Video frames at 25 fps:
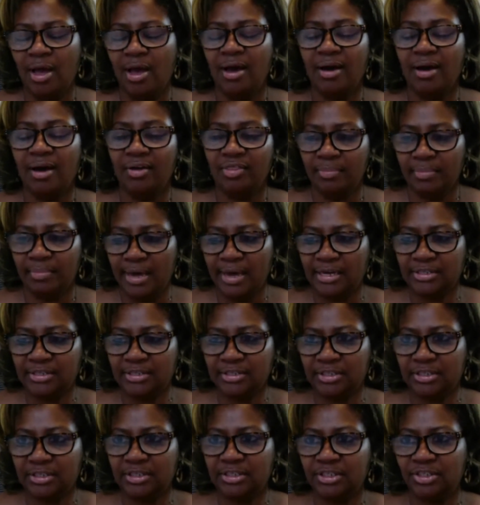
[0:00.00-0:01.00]
of the
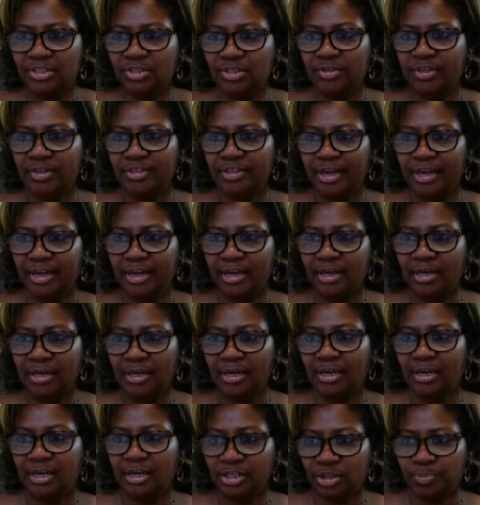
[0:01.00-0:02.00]
magazine so that they can
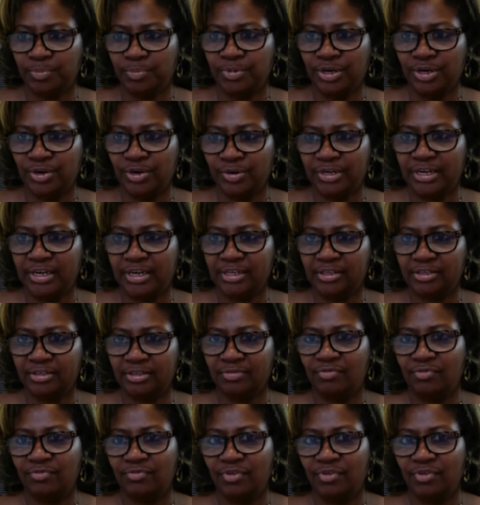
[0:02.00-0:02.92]
get experience